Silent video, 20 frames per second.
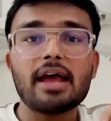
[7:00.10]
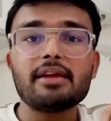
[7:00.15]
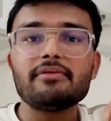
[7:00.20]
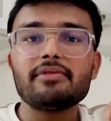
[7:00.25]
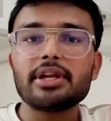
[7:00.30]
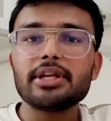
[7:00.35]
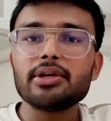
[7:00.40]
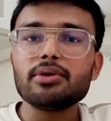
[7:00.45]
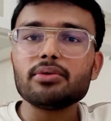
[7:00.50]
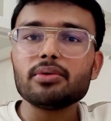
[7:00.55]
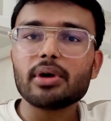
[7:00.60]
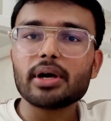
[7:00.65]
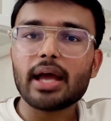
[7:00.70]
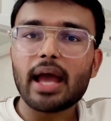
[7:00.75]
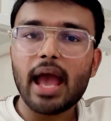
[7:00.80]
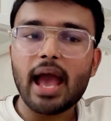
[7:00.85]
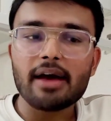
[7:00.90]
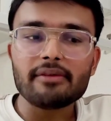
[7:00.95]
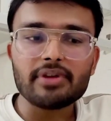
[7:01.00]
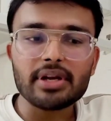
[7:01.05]
and when you
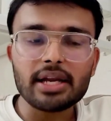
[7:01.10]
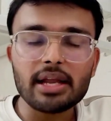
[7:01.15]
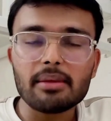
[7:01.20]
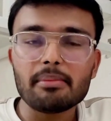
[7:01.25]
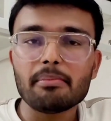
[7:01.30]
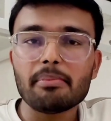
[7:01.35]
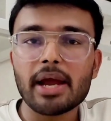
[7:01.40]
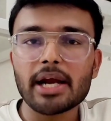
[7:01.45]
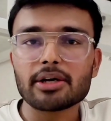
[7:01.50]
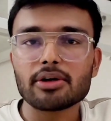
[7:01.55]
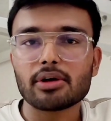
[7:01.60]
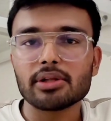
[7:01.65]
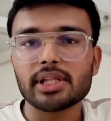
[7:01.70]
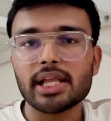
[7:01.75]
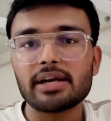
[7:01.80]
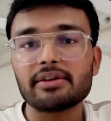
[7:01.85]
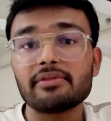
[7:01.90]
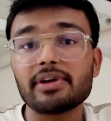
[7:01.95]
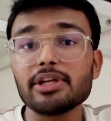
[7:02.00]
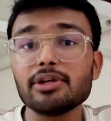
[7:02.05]
have an impact on
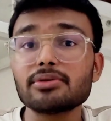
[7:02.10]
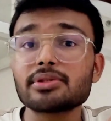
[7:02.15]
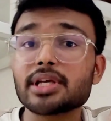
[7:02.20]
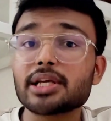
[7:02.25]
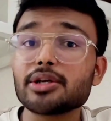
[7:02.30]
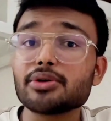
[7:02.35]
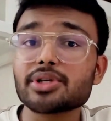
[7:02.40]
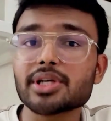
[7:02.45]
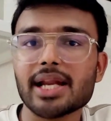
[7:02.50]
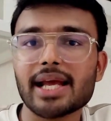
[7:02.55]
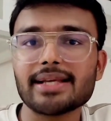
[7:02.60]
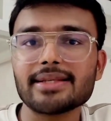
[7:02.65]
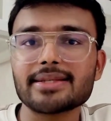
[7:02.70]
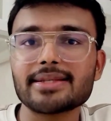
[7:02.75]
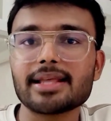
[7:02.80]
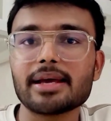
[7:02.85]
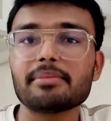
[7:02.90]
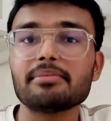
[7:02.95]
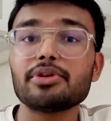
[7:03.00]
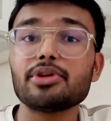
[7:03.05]
that, when you
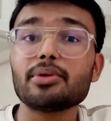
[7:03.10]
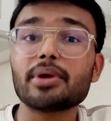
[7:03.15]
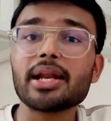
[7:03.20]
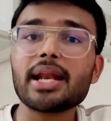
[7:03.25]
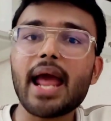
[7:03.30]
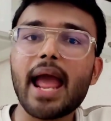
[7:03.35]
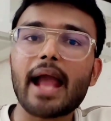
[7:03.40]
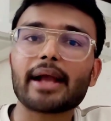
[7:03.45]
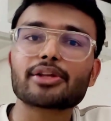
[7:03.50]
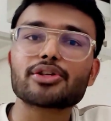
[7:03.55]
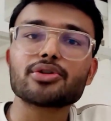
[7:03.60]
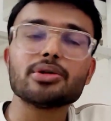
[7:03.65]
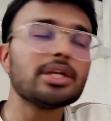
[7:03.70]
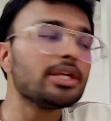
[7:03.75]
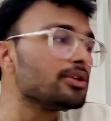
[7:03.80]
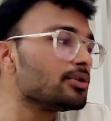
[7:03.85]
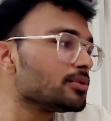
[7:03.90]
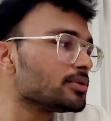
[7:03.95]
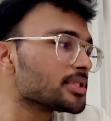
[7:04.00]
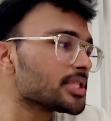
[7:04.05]
solutionize them, you can
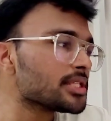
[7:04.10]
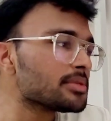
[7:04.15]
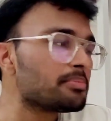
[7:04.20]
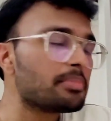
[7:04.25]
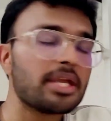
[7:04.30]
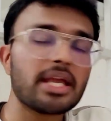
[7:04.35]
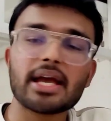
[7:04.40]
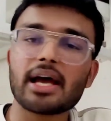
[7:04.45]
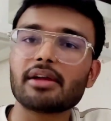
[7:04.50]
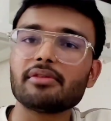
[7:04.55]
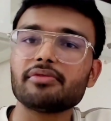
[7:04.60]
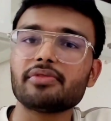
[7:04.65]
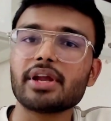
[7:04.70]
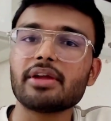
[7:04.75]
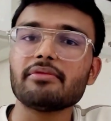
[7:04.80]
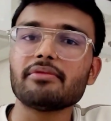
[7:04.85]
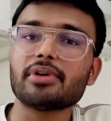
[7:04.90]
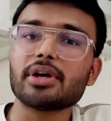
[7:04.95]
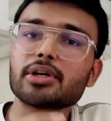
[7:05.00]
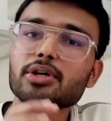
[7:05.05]
actually use this PR
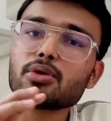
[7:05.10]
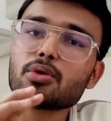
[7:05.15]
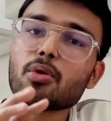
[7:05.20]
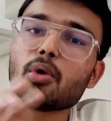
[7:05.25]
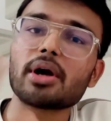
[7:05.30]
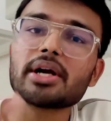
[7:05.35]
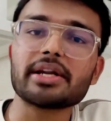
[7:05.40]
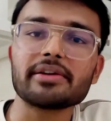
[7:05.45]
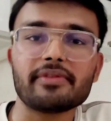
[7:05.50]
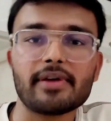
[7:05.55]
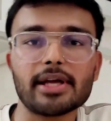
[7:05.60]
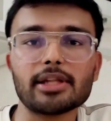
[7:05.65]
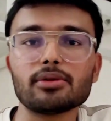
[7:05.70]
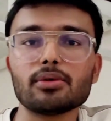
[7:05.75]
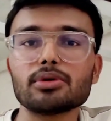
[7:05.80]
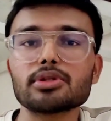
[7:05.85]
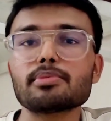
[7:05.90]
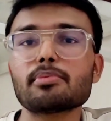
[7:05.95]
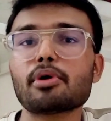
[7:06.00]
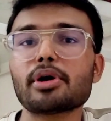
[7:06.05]
framework to quantify
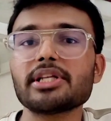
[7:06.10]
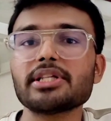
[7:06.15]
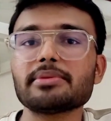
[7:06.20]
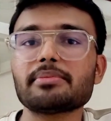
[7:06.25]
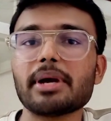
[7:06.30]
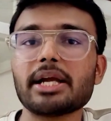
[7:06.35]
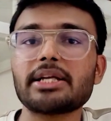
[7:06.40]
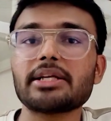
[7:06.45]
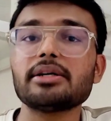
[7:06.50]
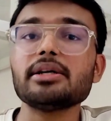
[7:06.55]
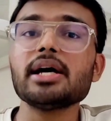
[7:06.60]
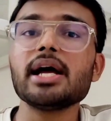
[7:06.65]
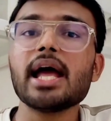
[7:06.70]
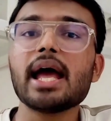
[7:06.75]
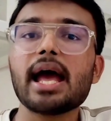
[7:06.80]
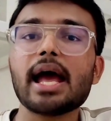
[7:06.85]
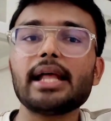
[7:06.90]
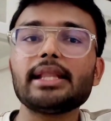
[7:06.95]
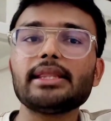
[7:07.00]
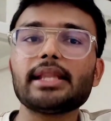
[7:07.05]
those points better
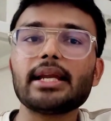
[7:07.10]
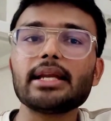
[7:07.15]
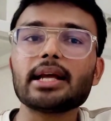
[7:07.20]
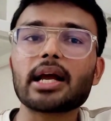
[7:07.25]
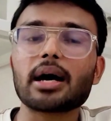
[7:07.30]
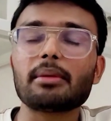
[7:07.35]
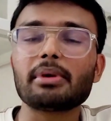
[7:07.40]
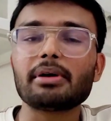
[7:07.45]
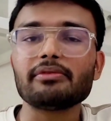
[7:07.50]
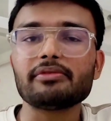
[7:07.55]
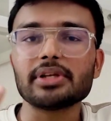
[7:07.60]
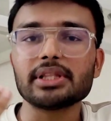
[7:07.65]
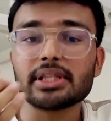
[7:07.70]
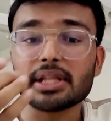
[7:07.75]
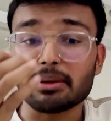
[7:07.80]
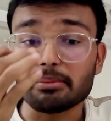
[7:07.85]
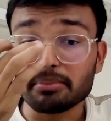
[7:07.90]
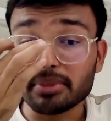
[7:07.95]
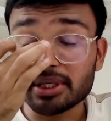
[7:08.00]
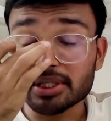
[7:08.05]
and then come up with
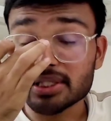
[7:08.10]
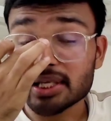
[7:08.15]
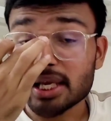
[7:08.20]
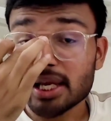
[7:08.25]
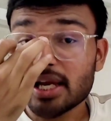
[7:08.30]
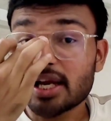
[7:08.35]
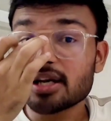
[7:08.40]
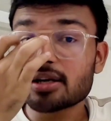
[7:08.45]
numbers.